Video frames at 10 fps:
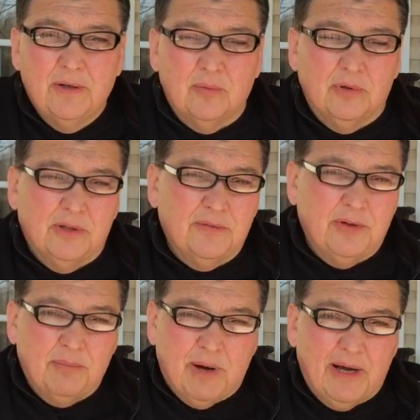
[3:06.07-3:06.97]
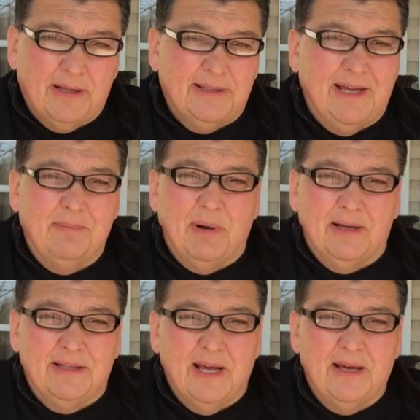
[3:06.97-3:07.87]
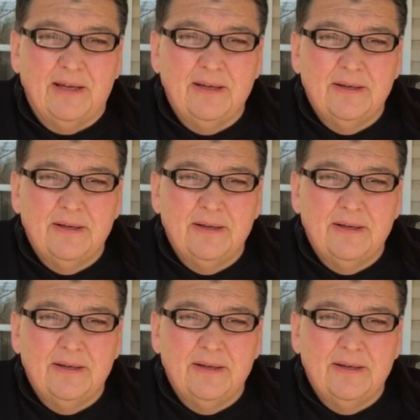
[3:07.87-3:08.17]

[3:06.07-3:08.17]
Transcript: we're living by it day by day,